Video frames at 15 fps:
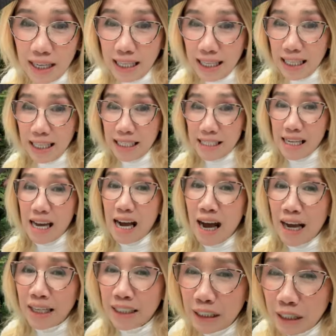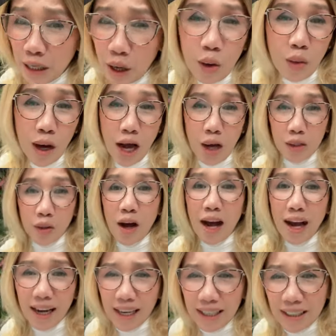and I know how to
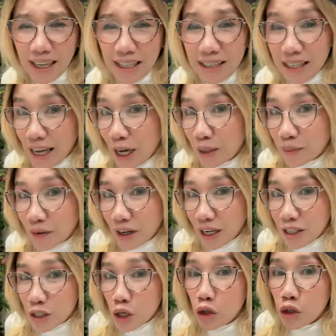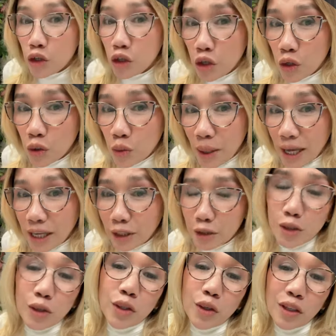highlight the upgrades you make
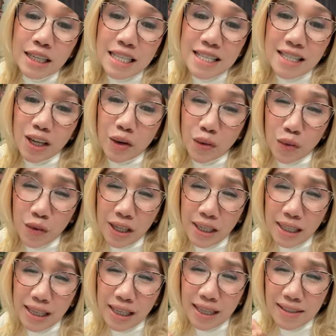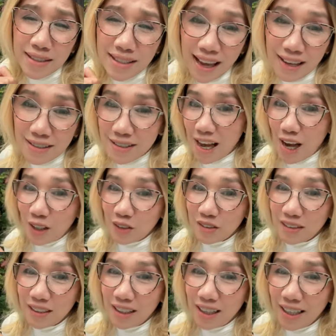so your listing really stands out.
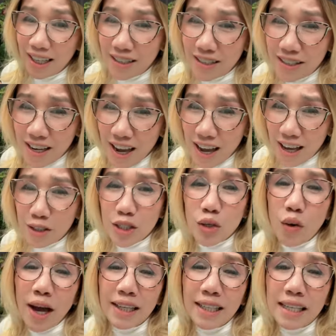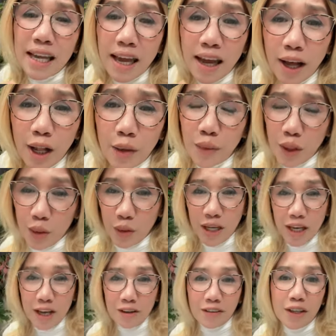Let's chat so I can help you
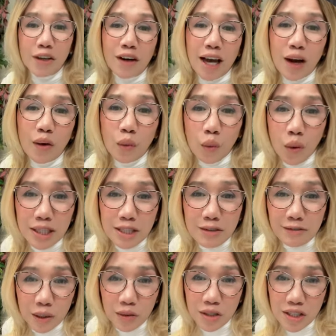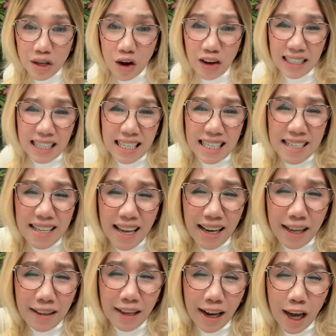figure out what to focus on in
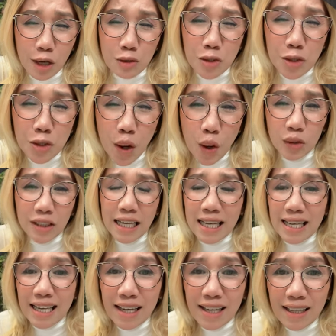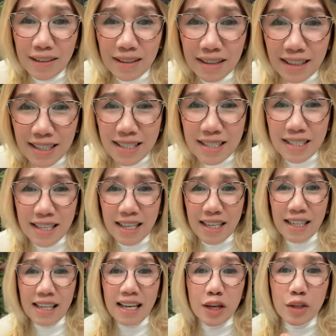getting that house sold.
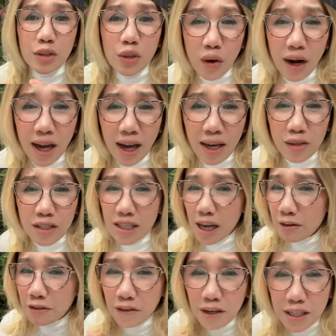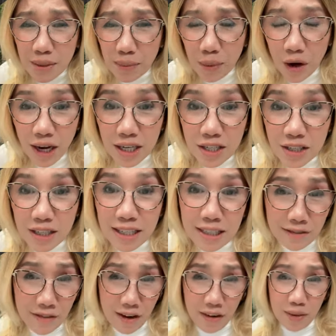Listing your house first impression
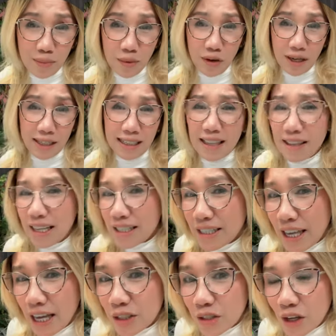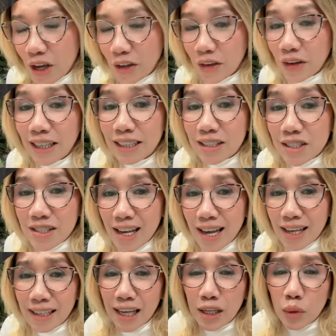is very important. Let's get together, let's
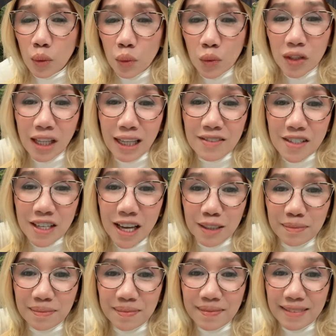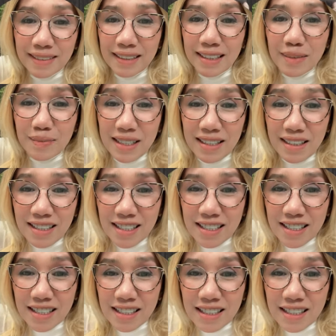chat, and would love to help with an itch.